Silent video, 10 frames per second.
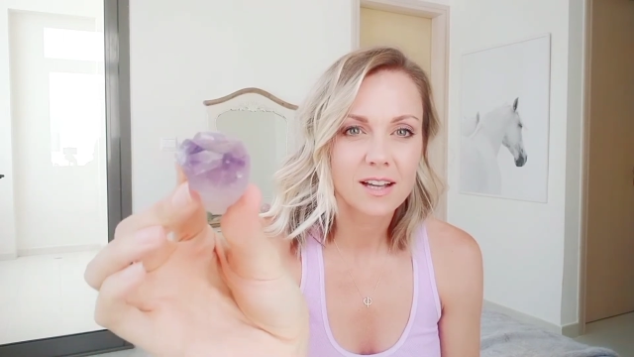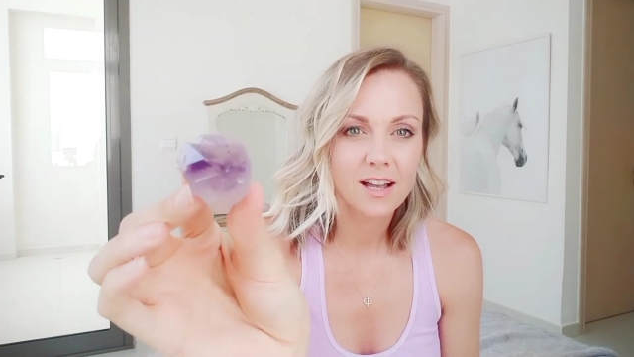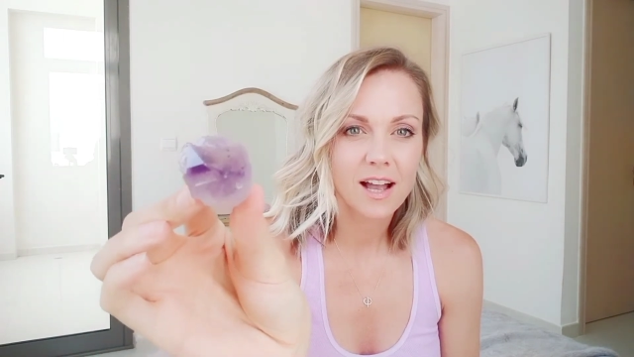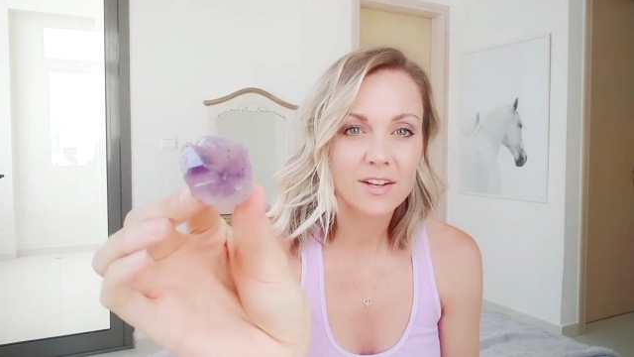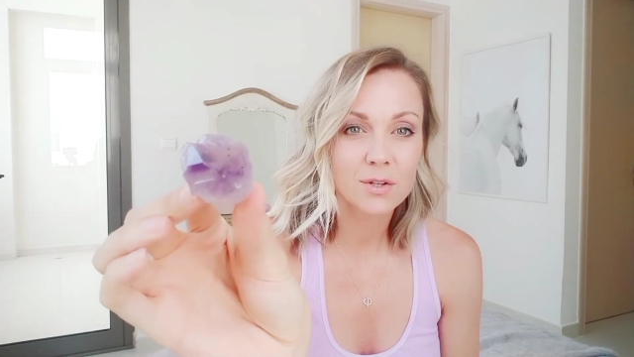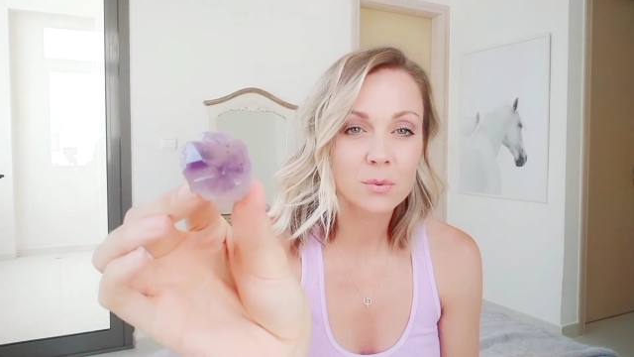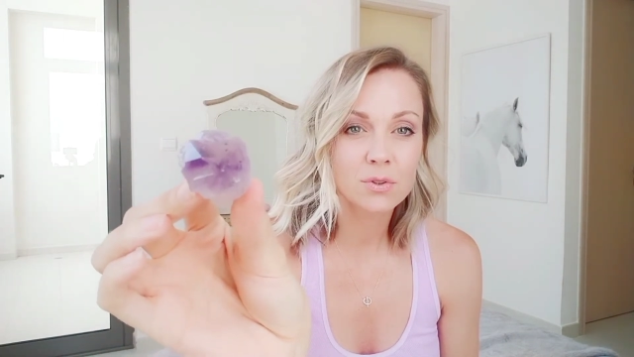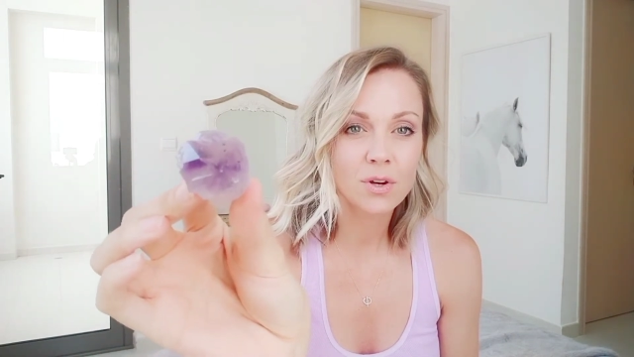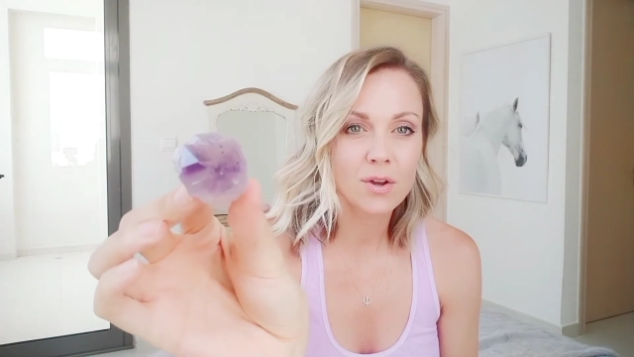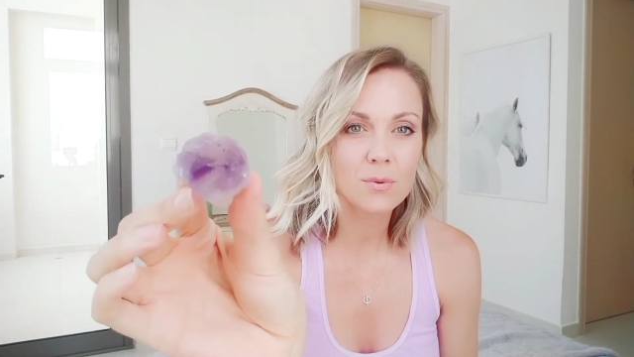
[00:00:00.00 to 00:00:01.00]
And you will
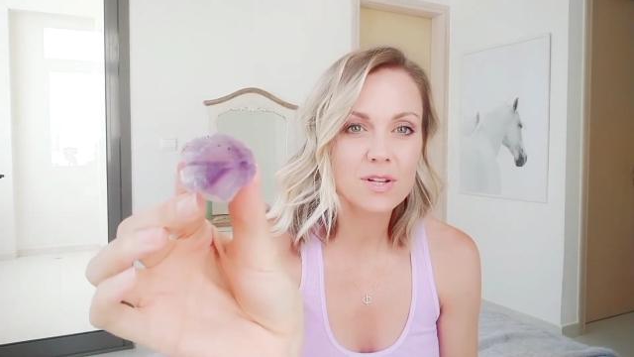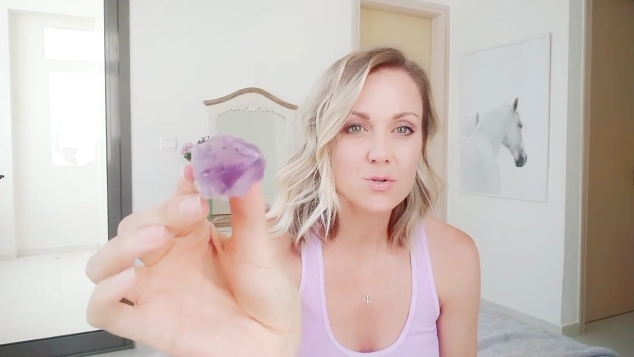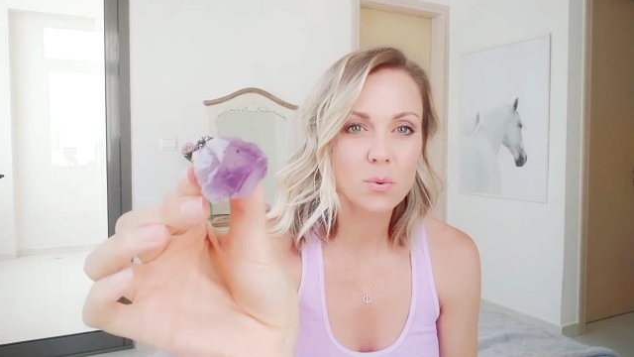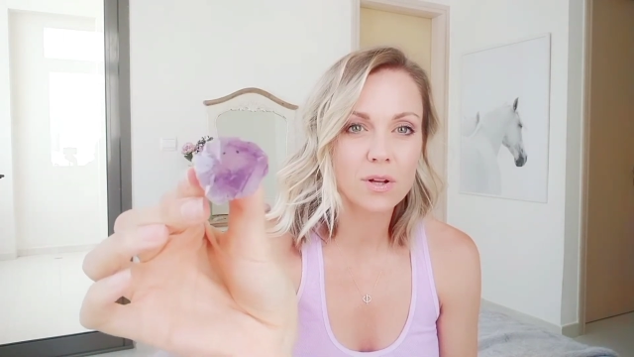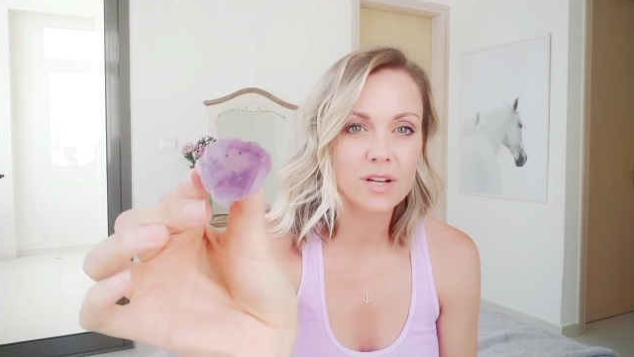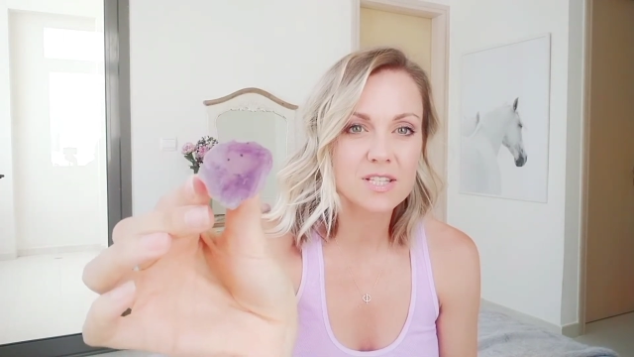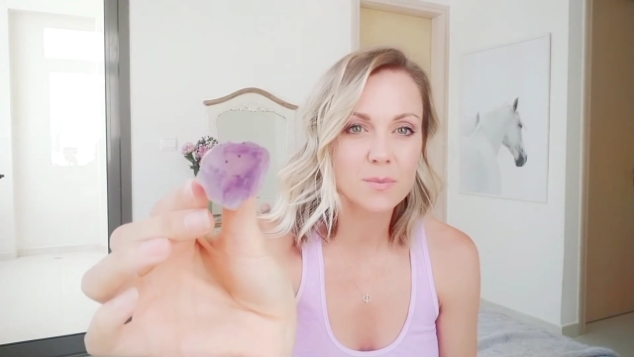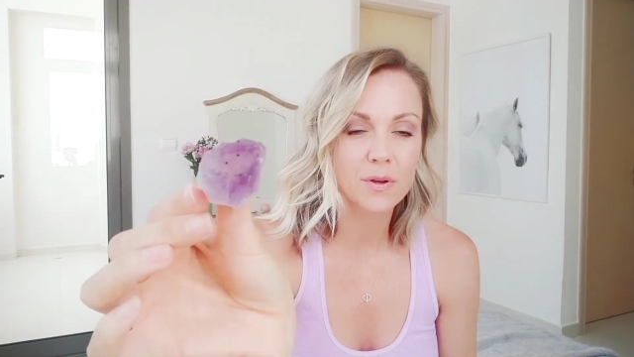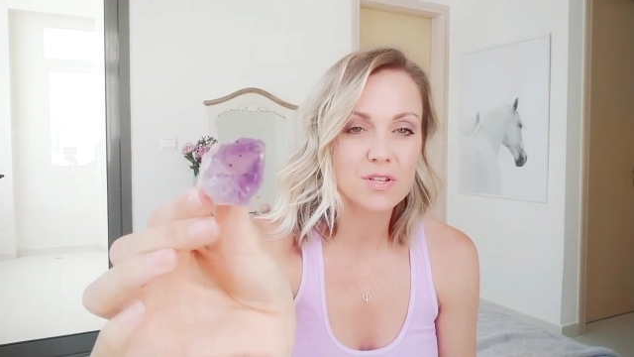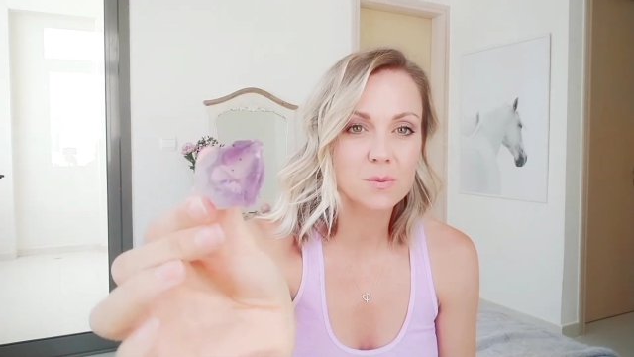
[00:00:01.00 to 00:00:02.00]
know which one is
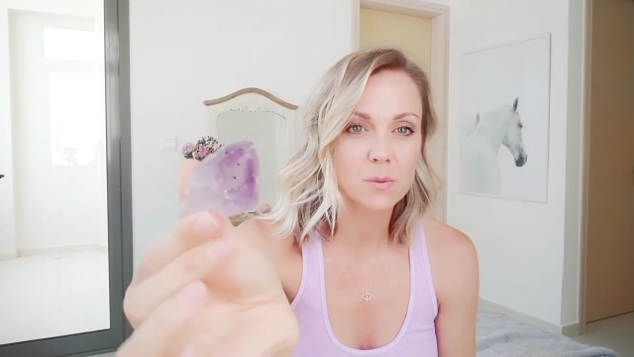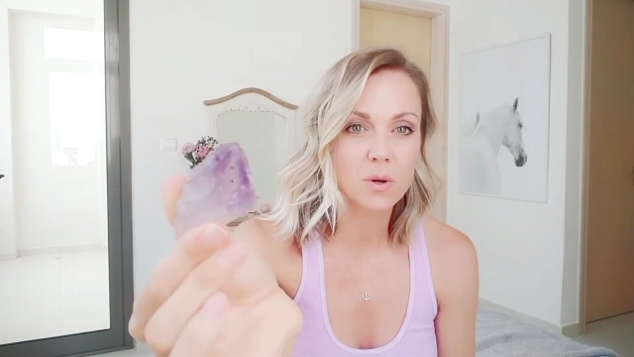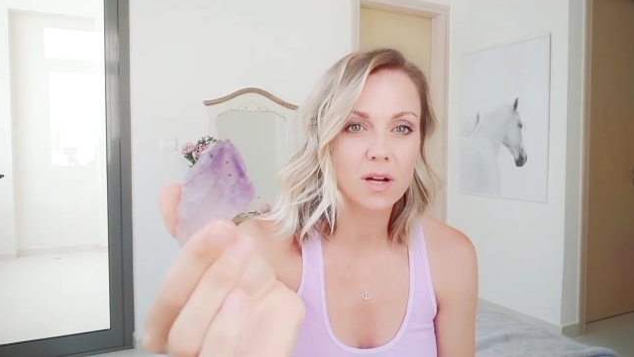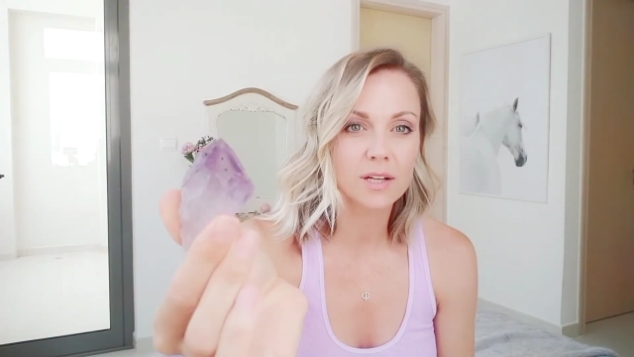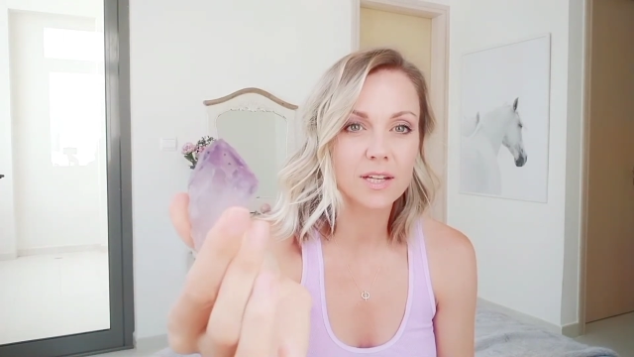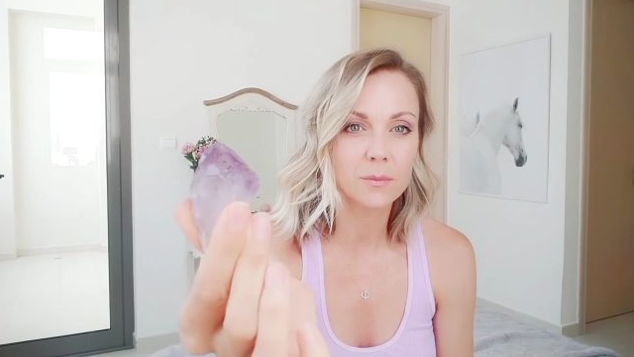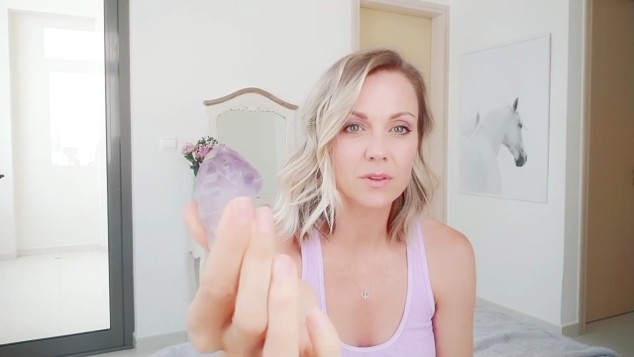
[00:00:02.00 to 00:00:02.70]
supposed to be working with you